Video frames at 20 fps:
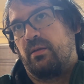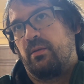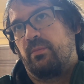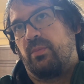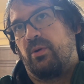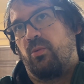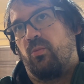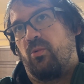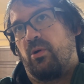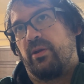
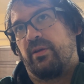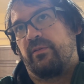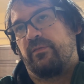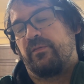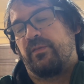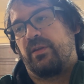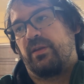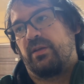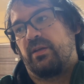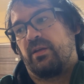but one
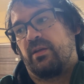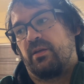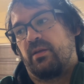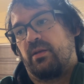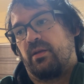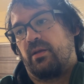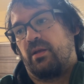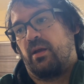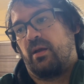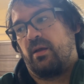of
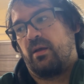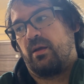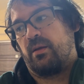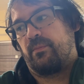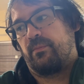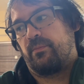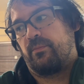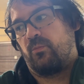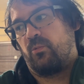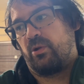
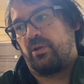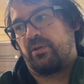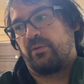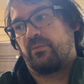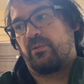the